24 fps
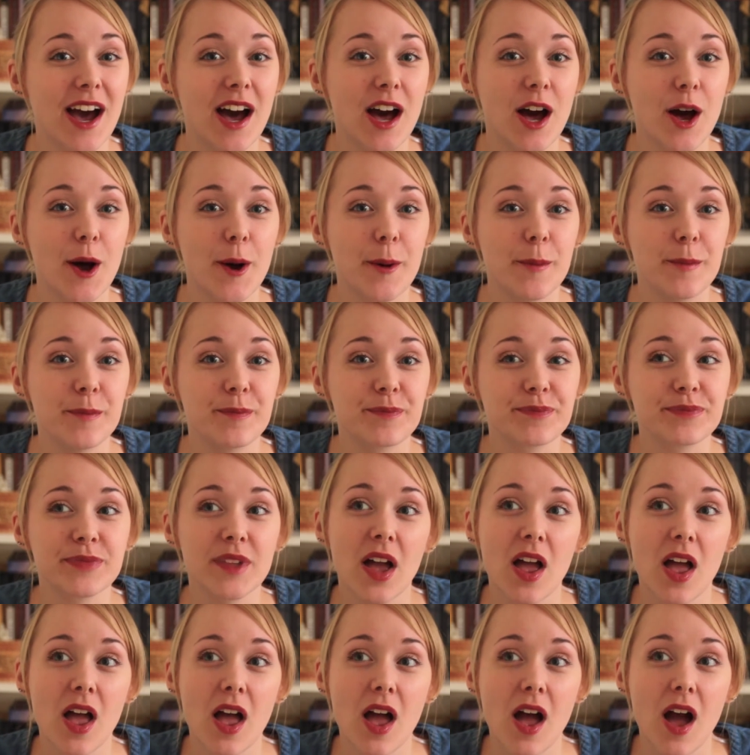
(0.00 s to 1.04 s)
I
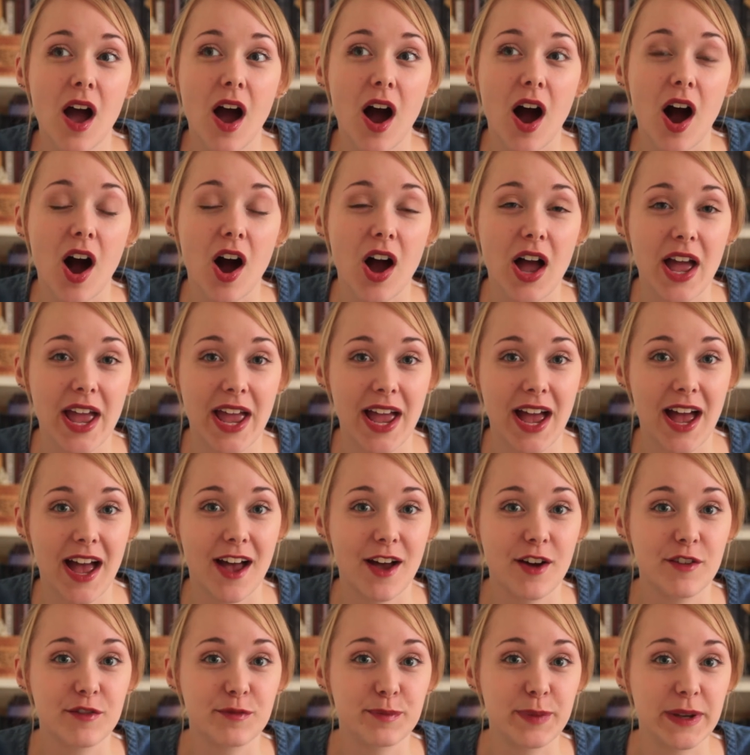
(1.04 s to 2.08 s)

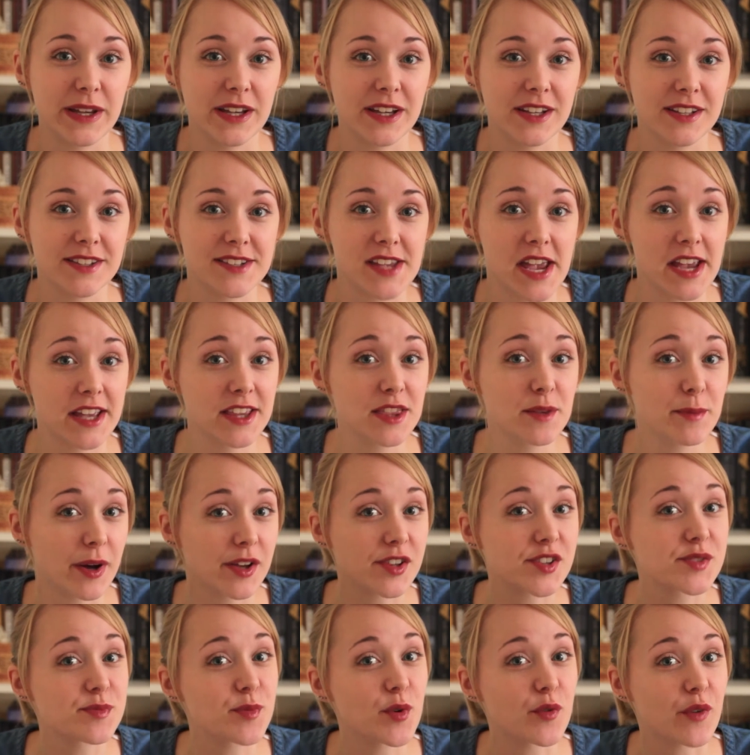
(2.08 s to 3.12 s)
have been taking the
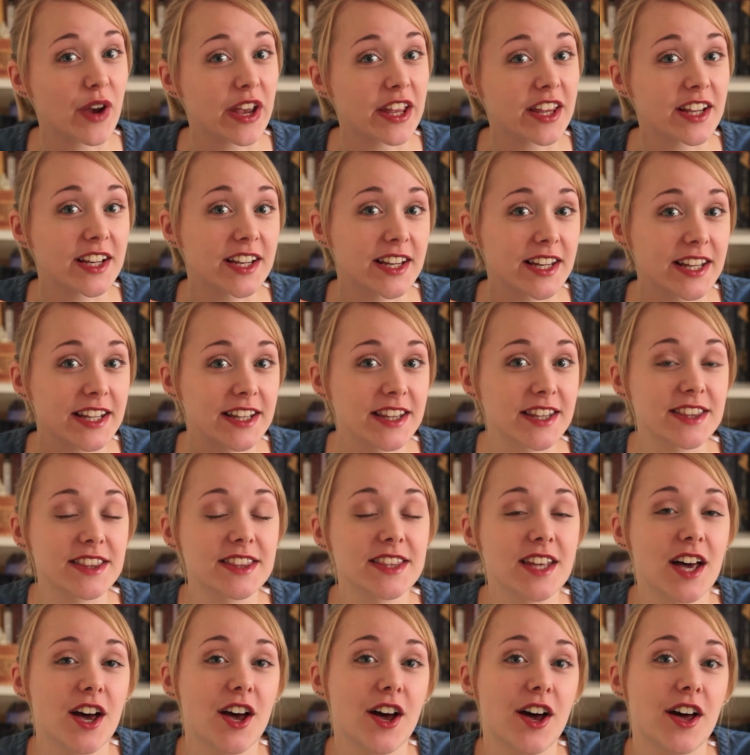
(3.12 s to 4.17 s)
bus more regularly
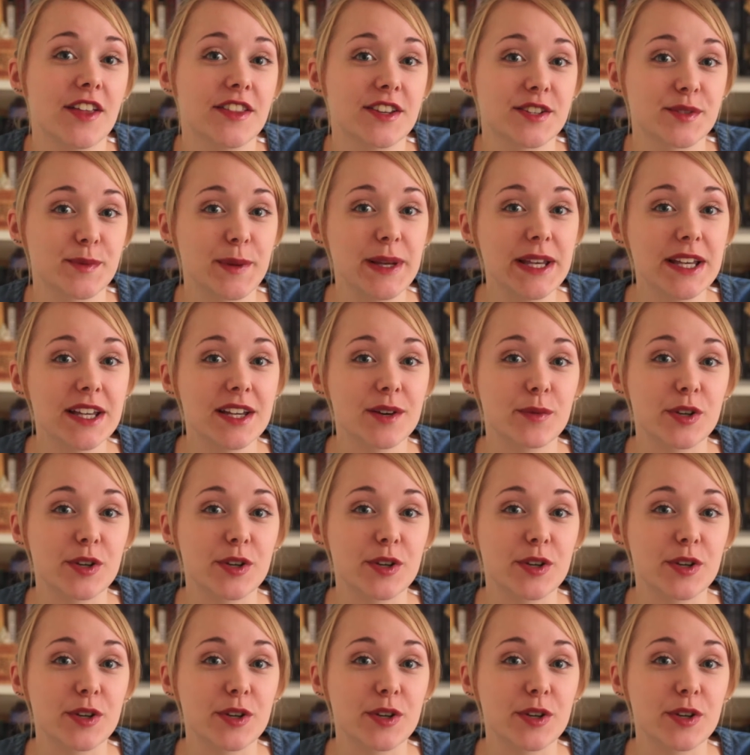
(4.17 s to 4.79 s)
this week,